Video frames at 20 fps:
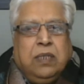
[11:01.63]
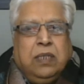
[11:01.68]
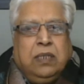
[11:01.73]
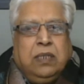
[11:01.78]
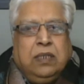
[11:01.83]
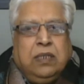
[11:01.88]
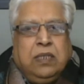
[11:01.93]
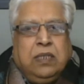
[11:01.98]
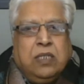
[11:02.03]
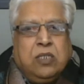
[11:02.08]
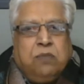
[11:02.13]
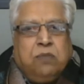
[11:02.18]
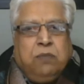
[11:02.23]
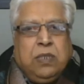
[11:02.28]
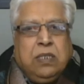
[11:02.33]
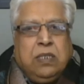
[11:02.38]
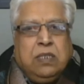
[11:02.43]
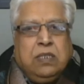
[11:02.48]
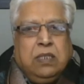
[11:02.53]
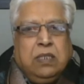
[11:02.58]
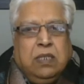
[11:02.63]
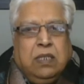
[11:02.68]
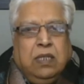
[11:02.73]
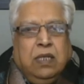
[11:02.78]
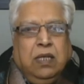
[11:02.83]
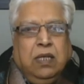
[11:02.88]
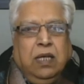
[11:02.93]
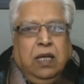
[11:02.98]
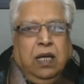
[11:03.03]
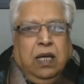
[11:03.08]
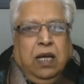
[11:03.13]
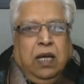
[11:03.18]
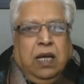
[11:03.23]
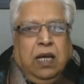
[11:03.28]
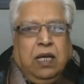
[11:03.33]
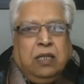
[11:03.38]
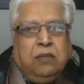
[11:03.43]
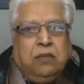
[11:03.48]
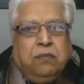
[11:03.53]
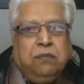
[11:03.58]
tenesmus,
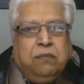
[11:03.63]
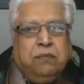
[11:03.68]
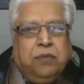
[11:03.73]
and